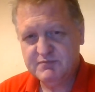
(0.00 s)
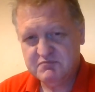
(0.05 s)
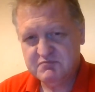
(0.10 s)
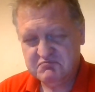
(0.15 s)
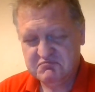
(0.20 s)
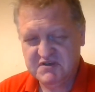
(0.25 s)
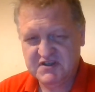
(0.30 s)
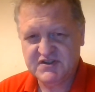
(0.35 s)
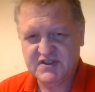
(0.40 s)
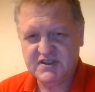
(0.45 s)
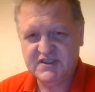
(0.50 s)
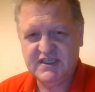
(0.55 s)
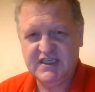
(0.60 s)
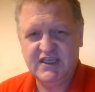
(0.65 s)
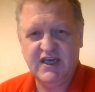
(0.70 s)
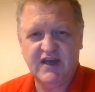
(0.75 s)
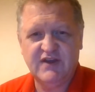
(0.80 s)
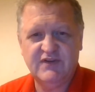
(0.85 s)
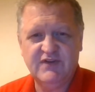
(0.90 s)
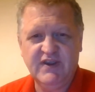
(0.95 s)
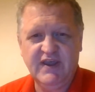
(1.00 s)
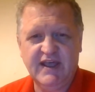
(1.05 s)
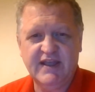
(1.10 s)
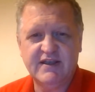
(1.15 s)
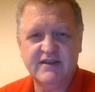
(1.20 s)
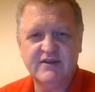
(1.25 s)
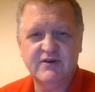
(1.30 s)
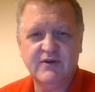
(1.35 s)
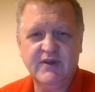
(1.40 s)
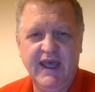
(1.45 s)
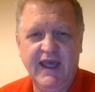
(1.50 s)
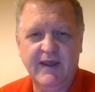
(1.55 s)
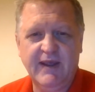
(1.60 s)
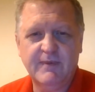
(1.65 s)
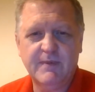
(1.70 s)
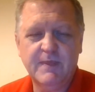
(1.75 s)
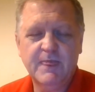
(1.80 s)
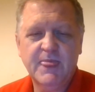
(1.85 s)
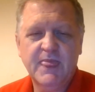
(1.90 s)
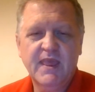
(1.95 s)
there's a T on the end, okay?
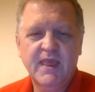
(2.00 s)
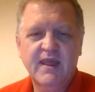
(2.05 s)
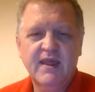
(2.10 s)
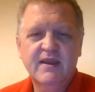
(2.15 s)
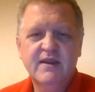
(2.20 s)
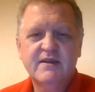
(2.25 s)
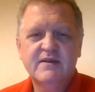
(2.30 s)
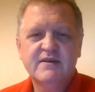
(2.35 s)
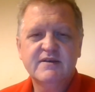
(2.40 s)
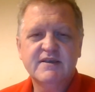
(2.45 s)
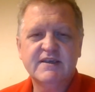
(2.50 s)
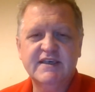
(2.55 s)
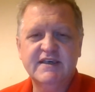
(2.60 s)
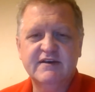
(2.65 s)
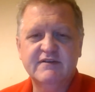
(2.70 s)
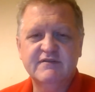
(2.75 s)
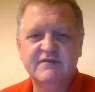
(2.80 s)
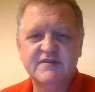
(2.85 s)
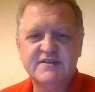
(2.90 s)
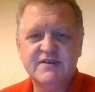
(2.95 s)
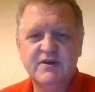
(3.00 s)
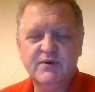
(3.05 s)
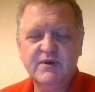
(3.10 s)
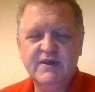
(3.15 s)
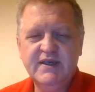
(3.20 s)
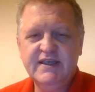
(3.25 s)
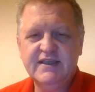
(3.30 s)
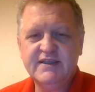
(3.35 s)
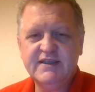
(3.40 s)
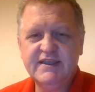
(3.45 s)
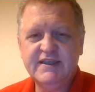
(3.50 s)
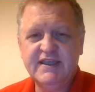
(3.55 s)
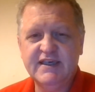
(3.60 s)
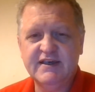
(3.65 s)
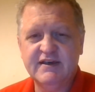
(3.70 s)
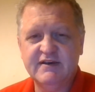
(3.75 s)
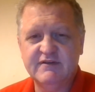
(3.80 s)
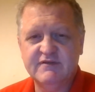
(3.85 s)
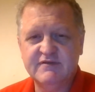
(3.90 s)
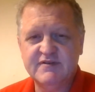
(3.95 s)
Gives. So it
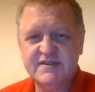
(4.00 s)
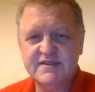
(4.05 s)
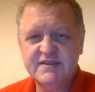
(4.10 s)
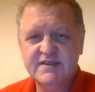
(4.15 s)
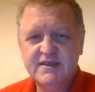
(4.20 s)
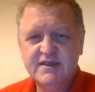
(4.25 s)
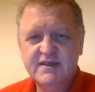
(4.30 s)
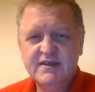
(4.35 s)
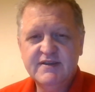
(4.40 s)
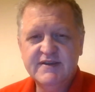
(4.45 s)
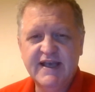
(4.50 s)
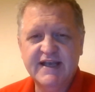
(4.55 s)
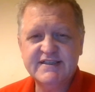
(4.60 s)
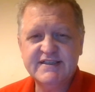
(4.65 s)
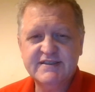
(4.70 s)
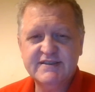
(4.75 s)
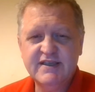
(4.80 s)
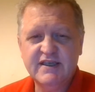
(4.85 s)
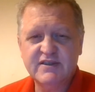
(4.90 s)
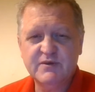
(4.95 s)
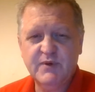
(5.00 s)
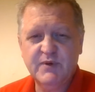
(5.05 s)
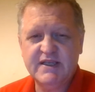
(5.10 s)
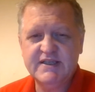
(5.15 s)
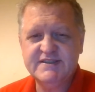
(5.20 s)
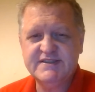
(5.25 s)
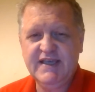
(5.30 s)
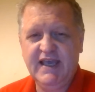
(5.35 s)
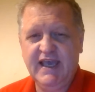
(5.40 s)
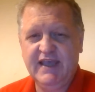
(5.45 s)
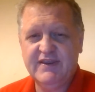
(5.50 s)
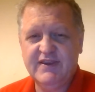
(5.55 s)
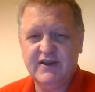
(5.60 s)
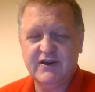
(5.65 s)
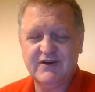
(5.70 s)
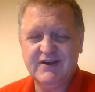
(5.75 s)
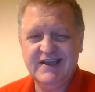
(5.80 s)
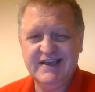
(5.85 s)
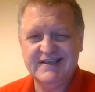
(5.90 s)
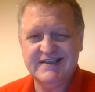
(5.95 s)
gives. That's another way to say
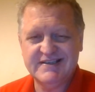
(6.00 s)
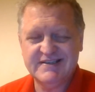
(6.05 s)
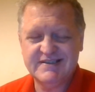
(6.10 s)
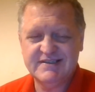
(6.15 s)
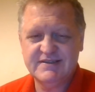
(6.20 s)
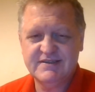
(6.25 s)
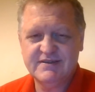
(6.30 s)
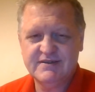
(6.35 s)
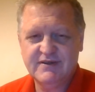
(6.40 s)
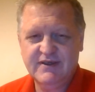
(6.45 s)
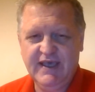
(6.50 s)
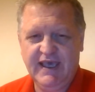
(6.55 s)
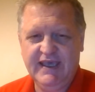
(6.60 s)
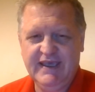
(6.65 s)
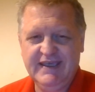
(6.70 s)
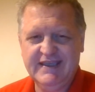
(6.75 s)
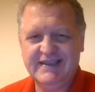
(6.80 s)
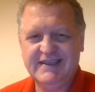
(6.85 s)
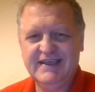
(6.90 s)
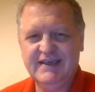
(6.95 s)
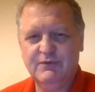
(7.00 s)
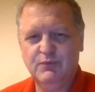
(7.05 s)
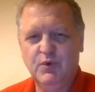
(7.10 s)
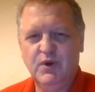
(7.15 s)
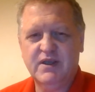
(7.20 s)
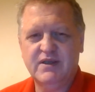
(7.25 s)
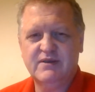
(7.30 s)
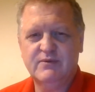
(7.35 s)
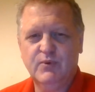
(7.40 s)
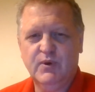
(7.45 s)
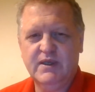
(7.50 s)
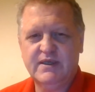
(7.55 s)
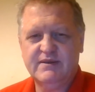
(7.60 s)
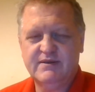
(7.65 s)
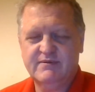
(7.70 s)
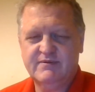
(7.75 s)
there is. Okay, it get what we